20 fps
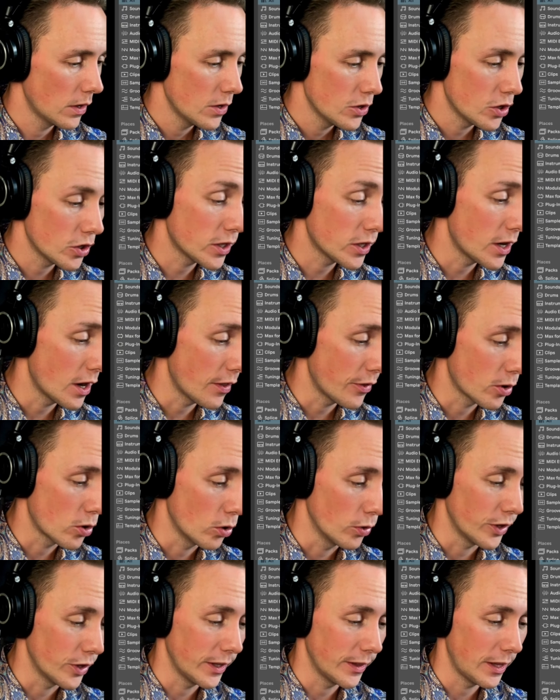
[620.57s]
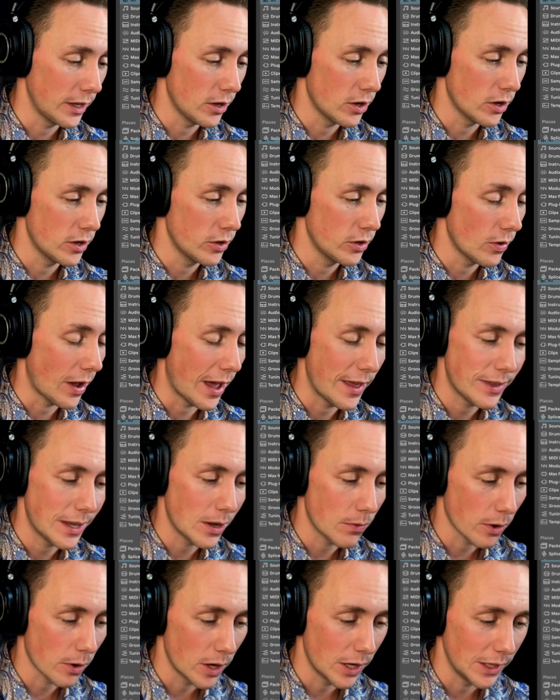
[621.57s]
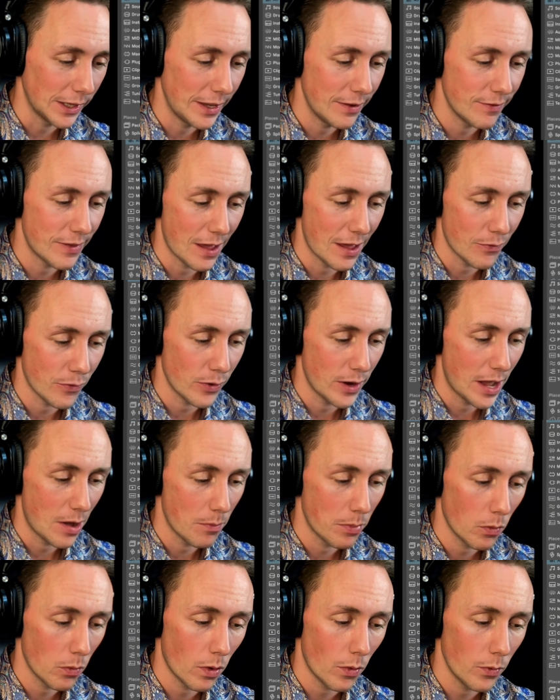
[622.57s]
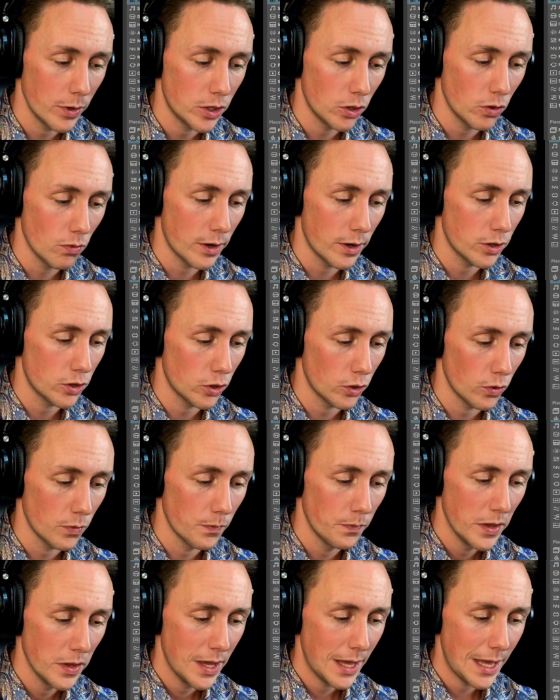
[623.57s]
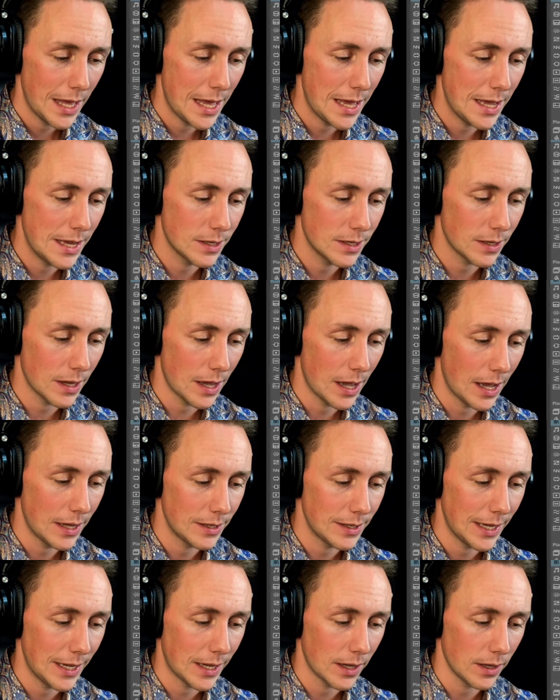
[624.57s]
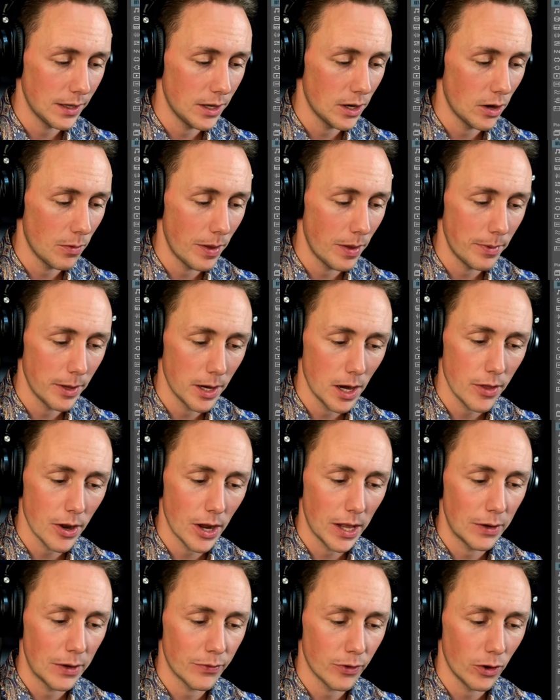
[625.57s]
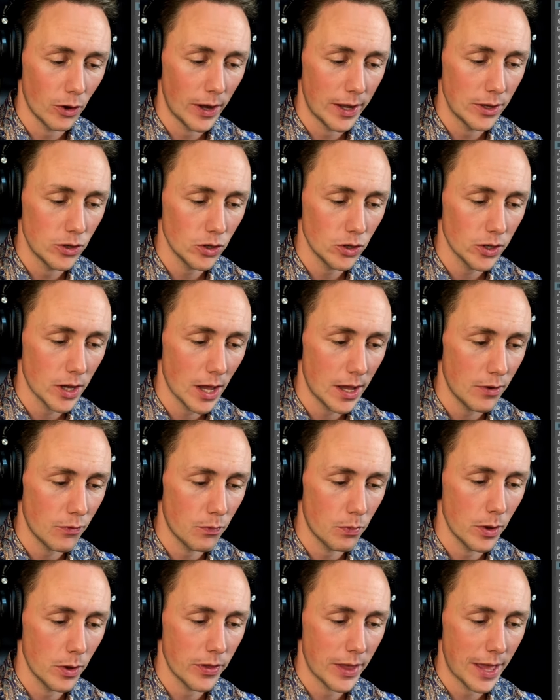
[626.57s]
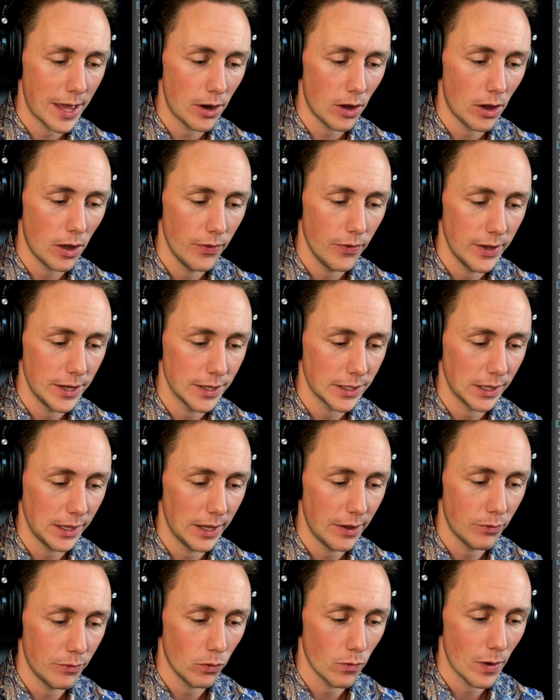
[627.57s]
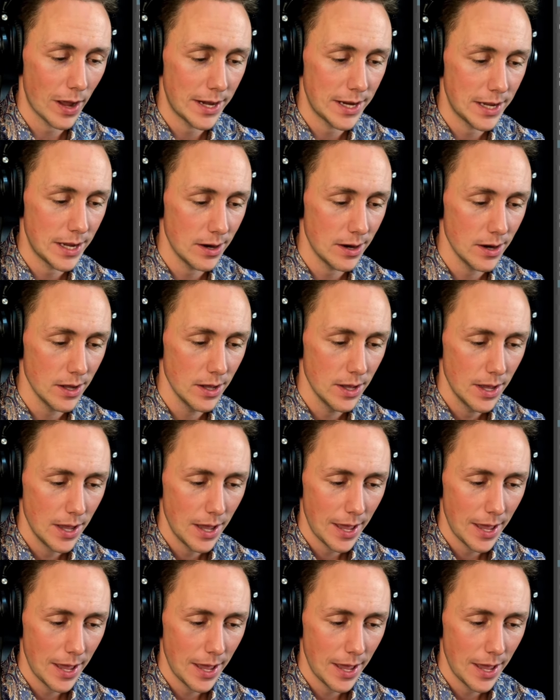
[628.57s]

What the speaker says: Just another cool thing that you can do. I think we're going to leave that for now, but what we do want to do is take, you know, maybe another LFO and just kind of put that on this level right here.